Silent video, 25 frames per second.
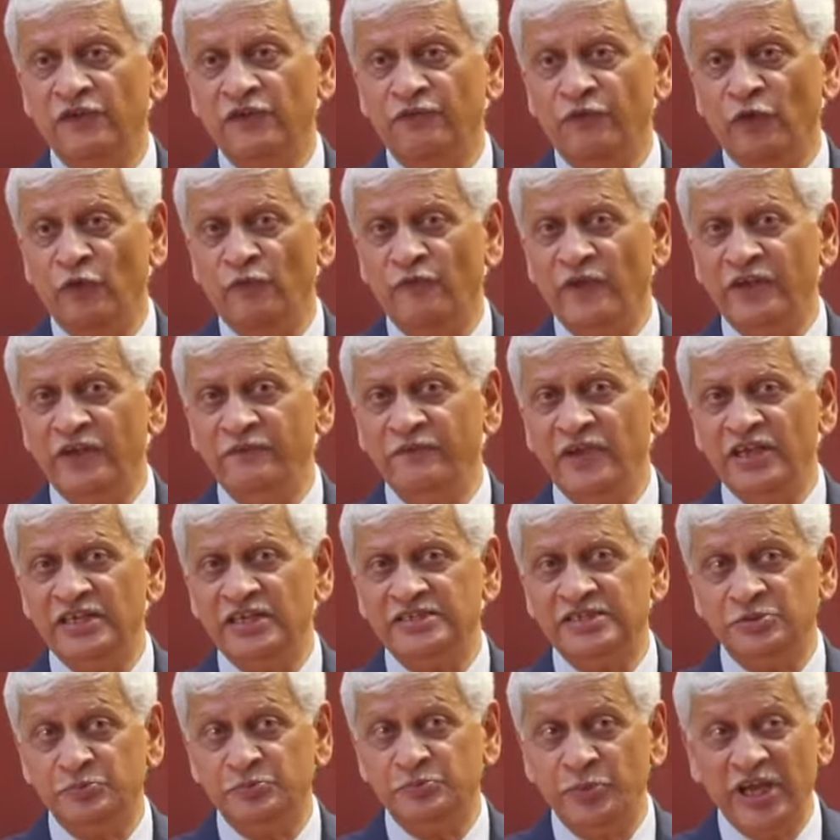So therefore,
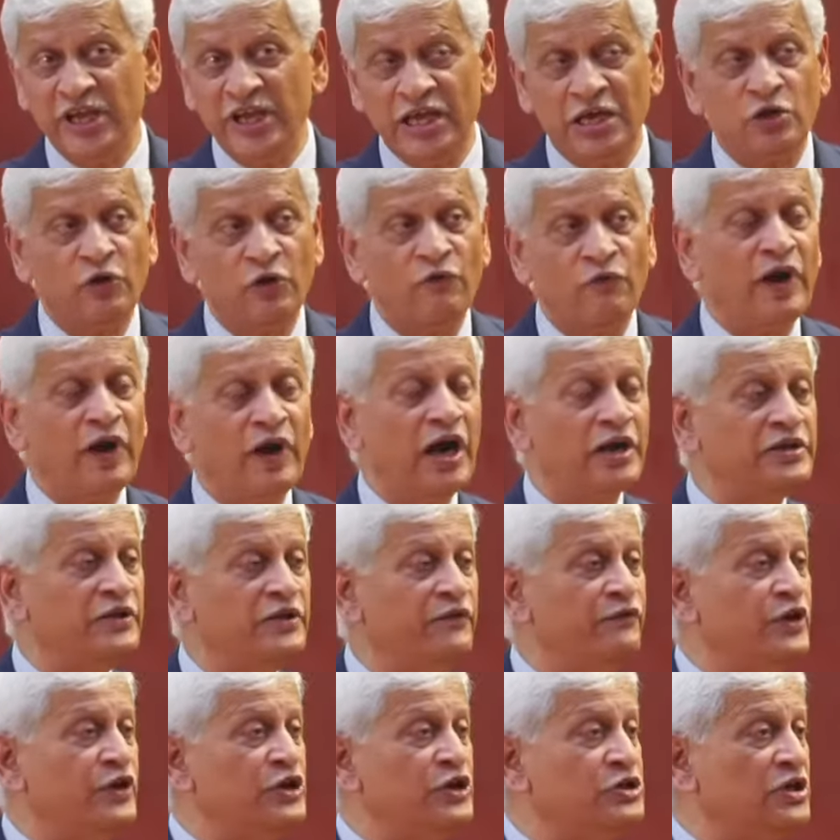when we speak of
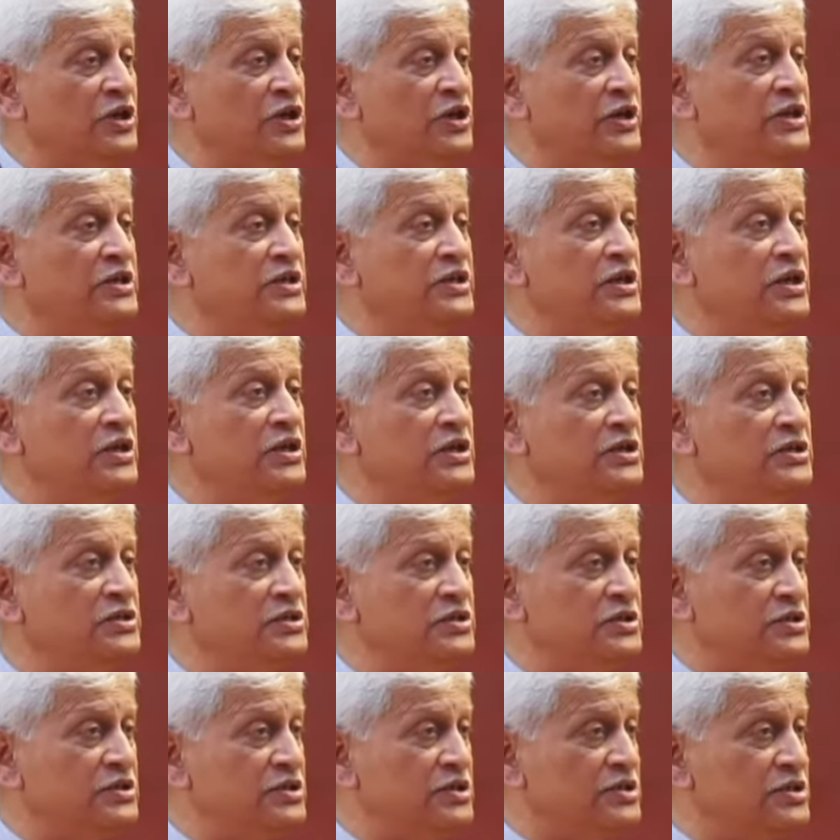artificial
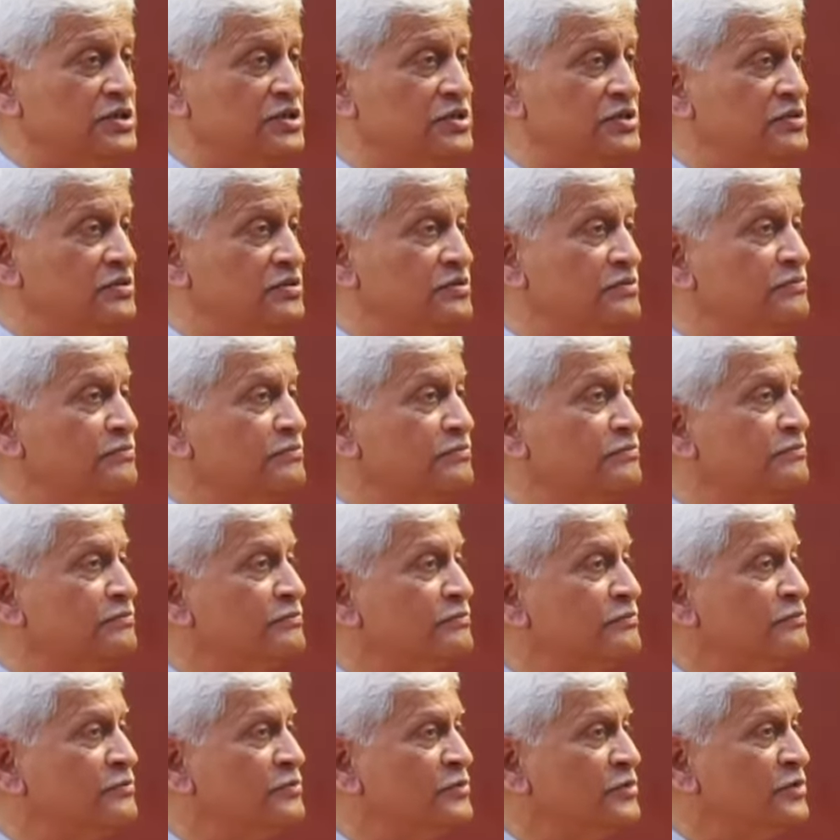intelligence,
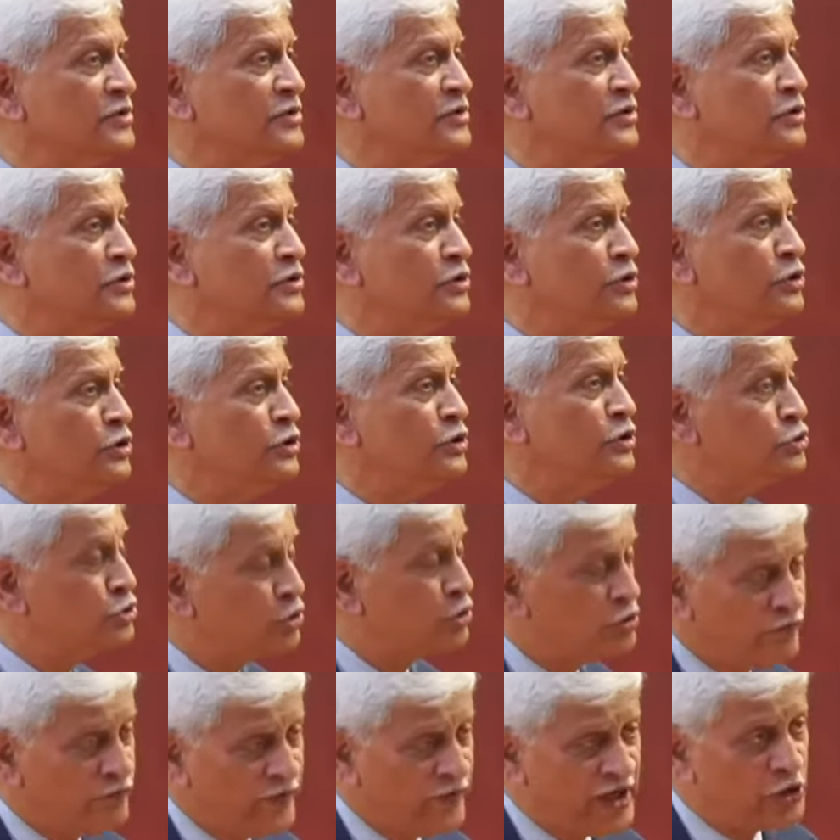
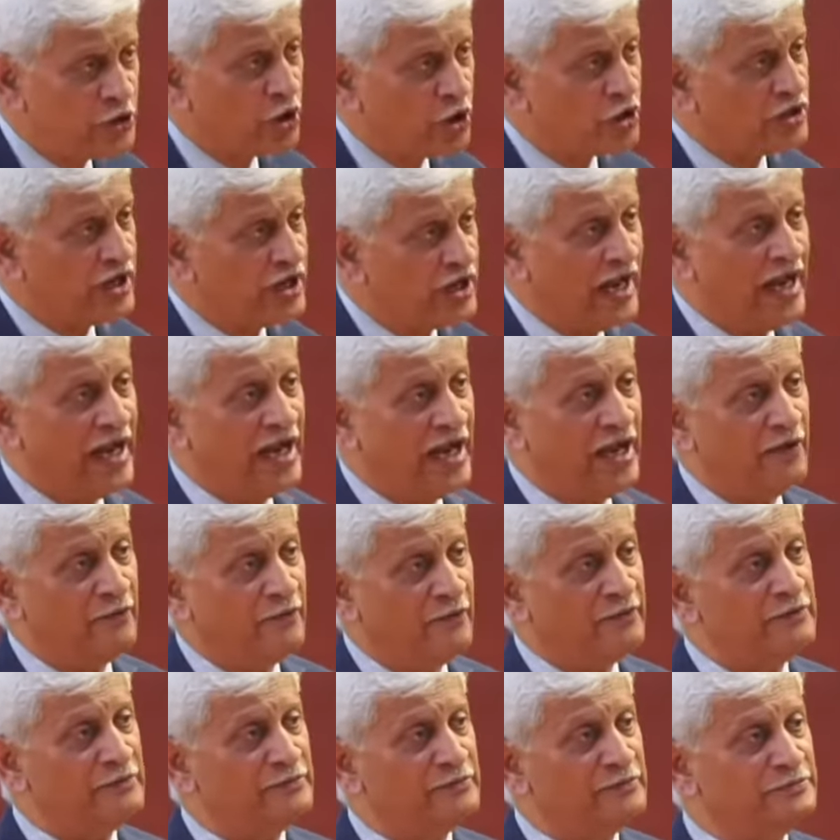should we not
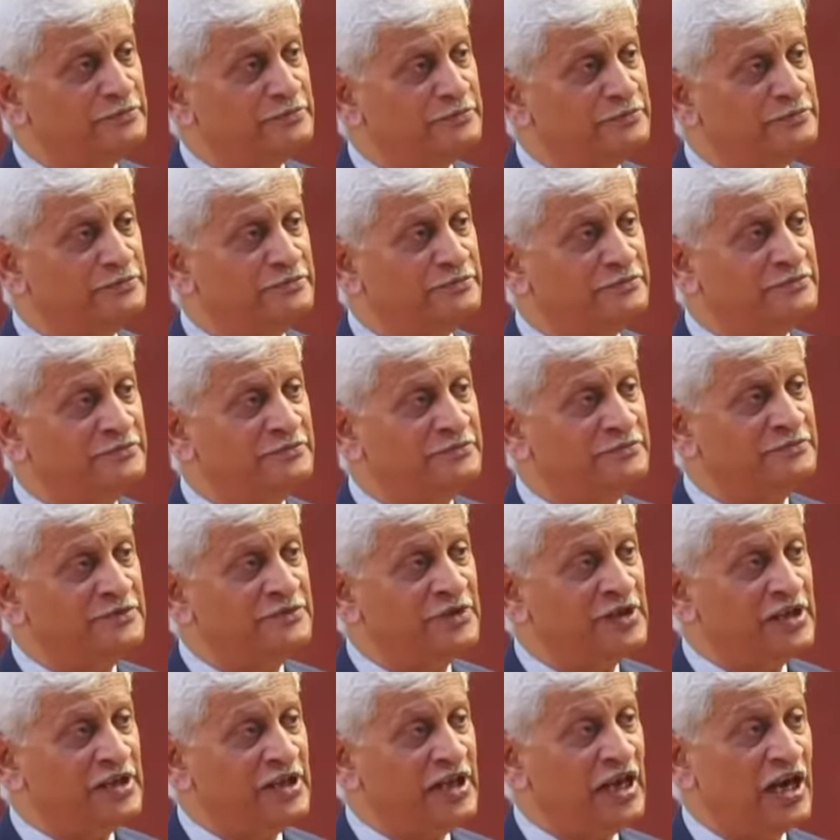have
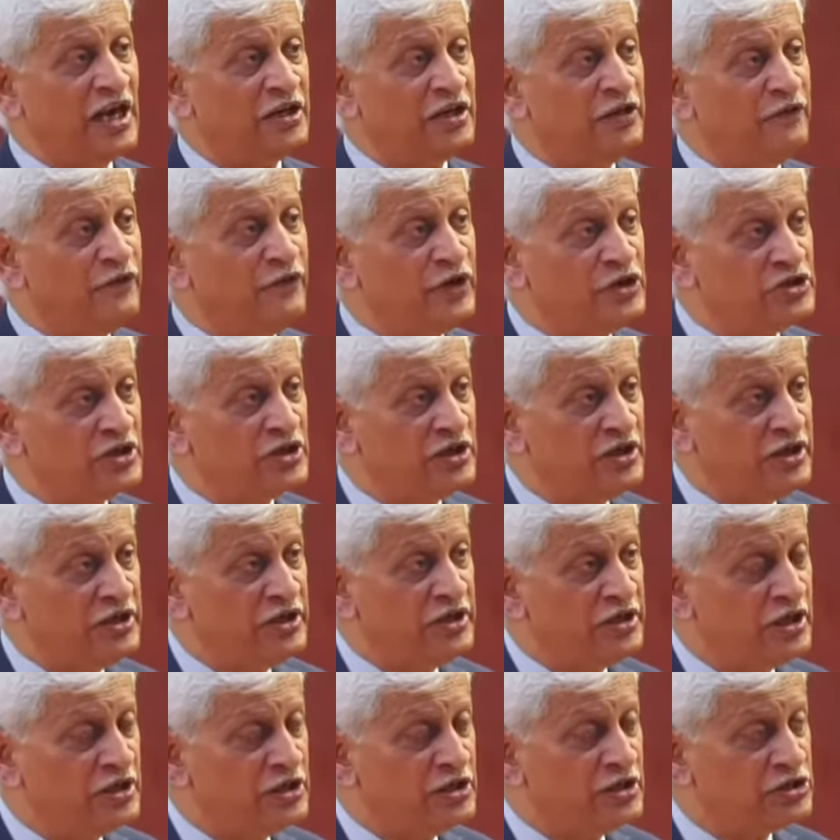the
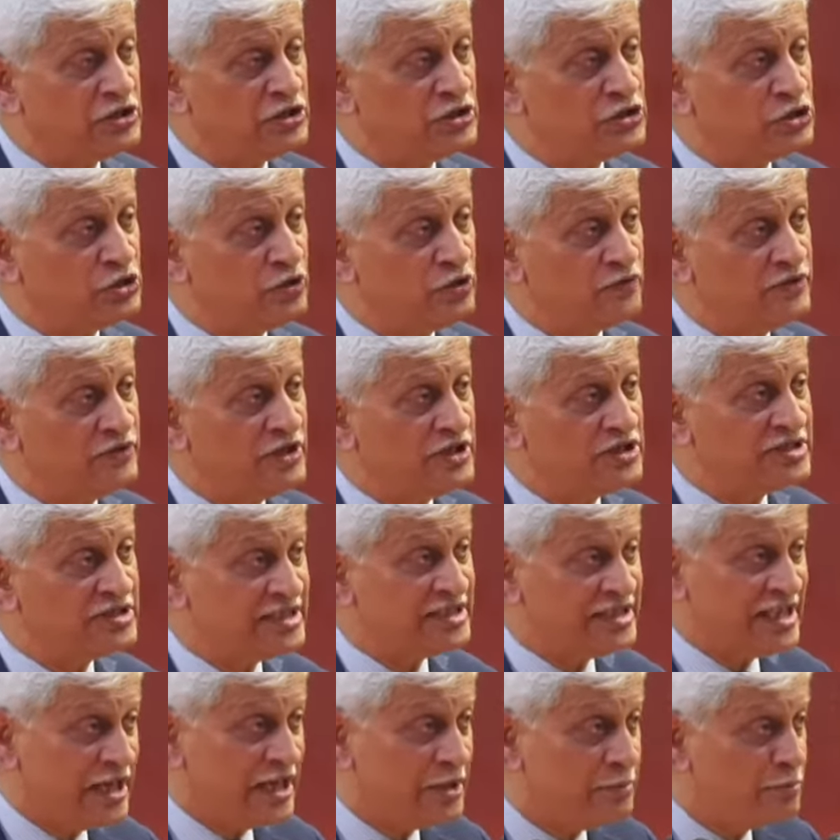artificial intelligence
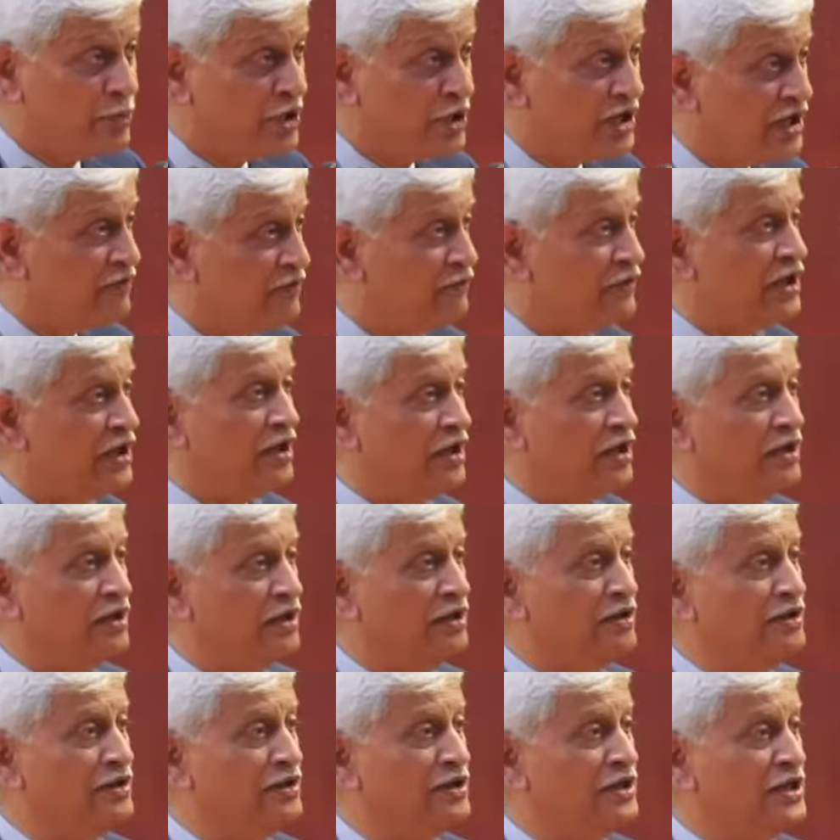of the same
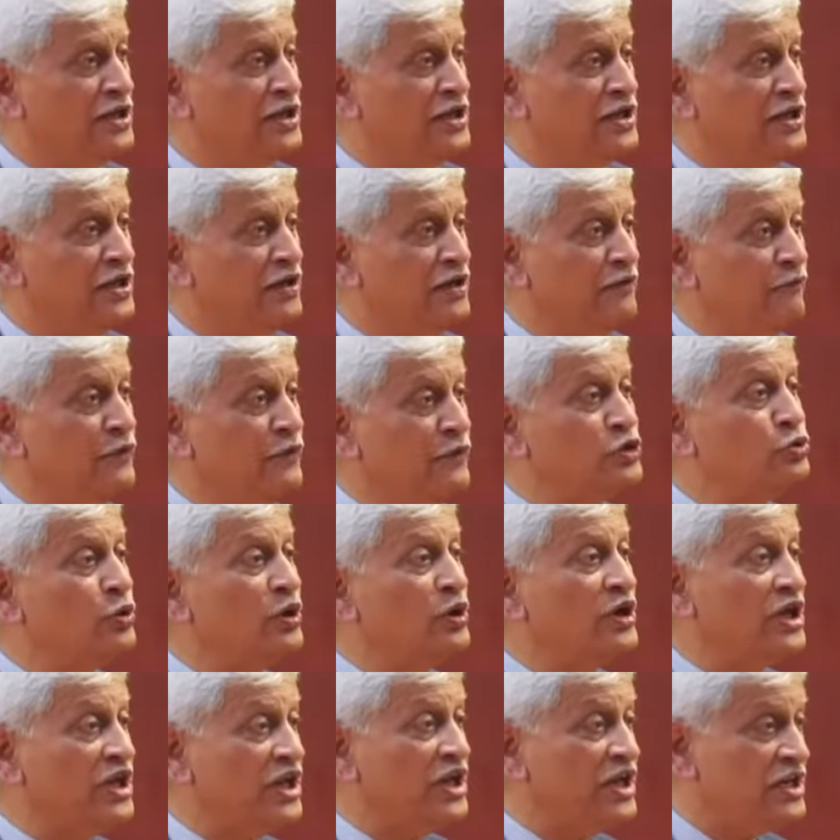level
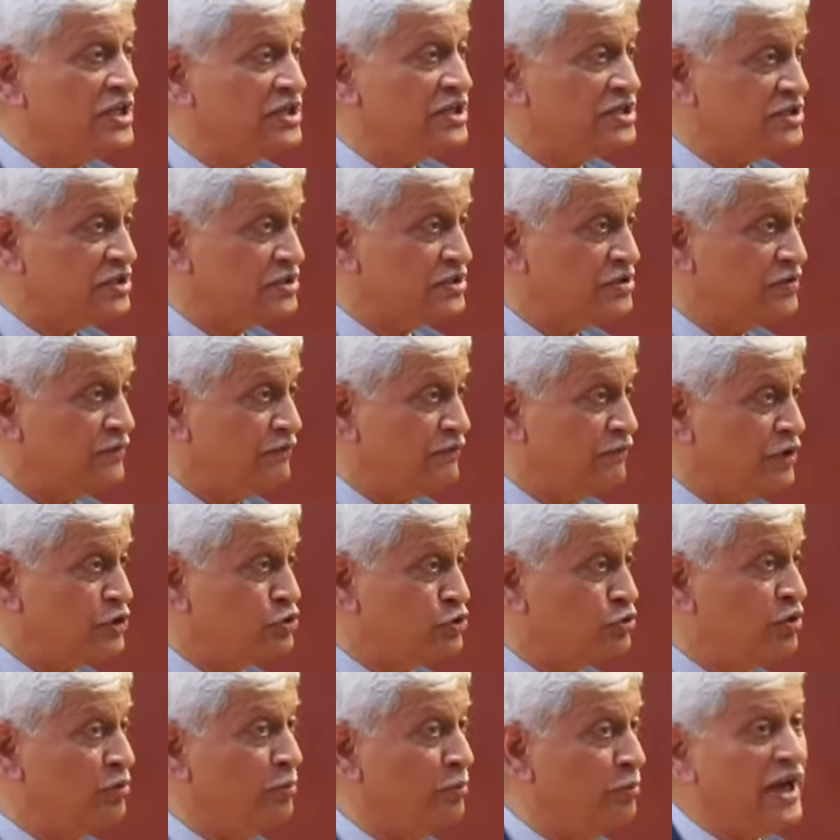which would ease,
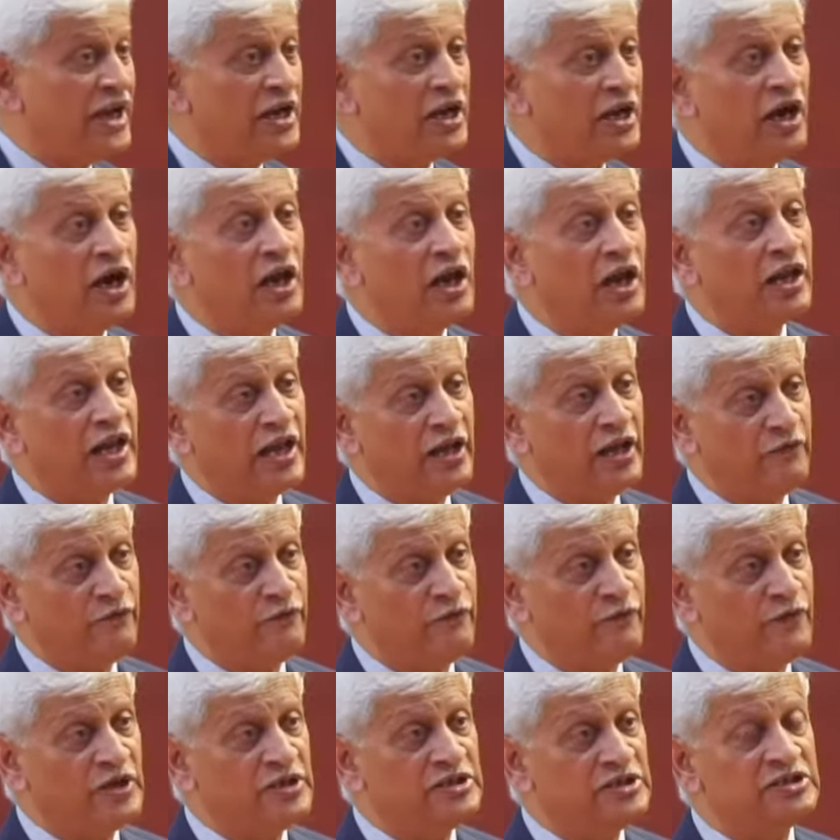which would make our
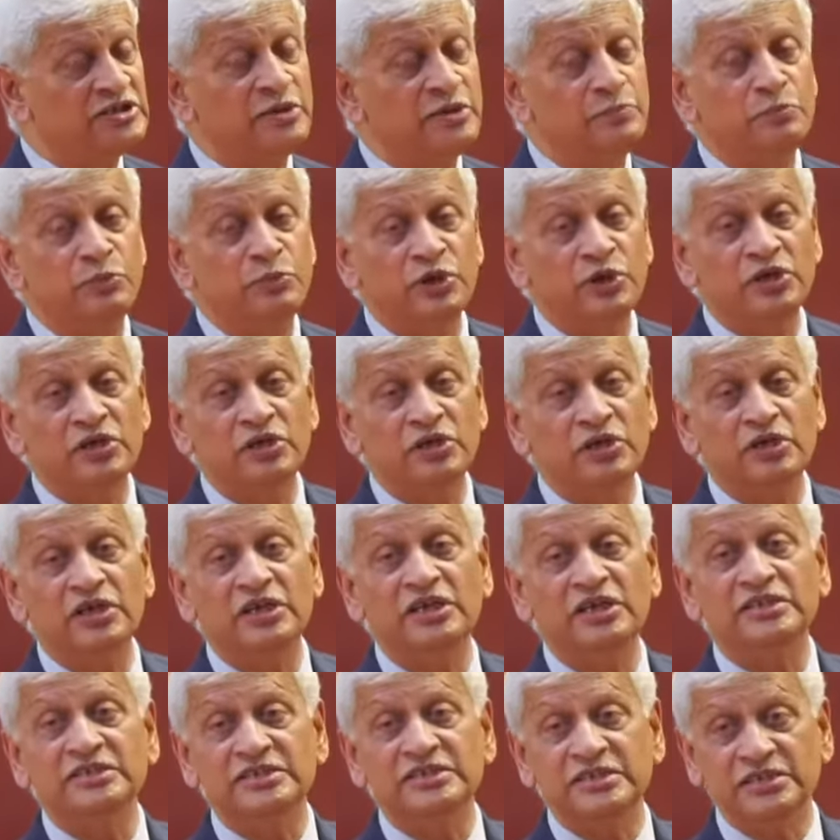life
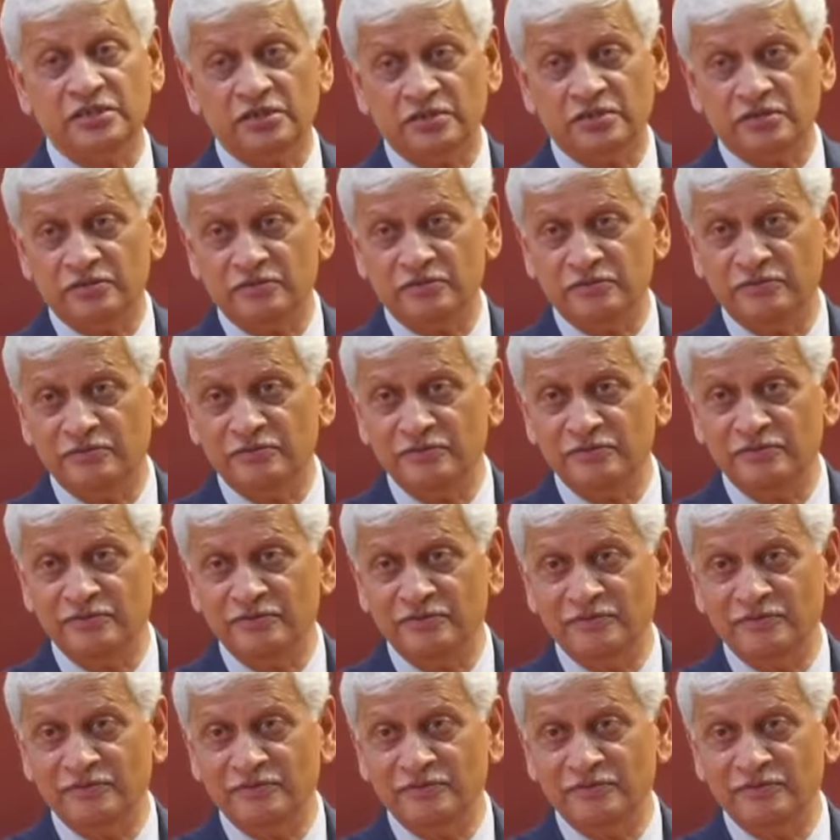simpler, easier?